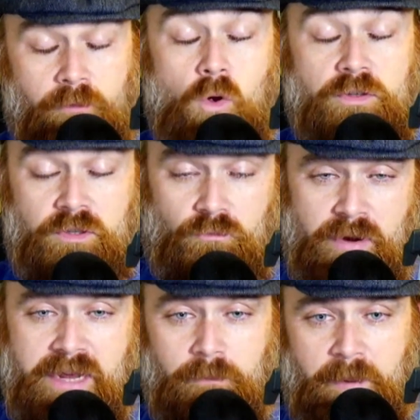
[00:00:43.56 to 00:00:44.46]
Of course, the
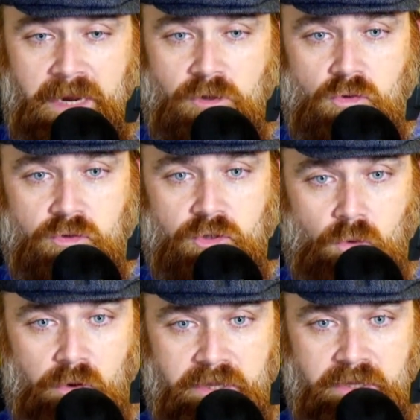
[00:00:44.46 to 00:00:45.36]
real big news
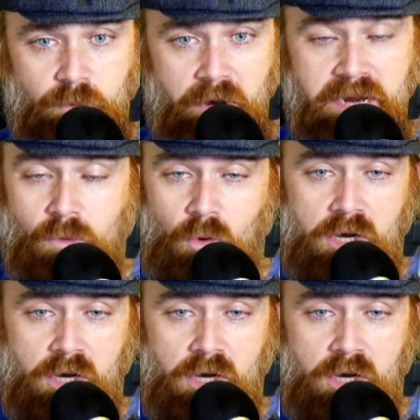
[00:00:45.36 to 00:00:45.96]
story this week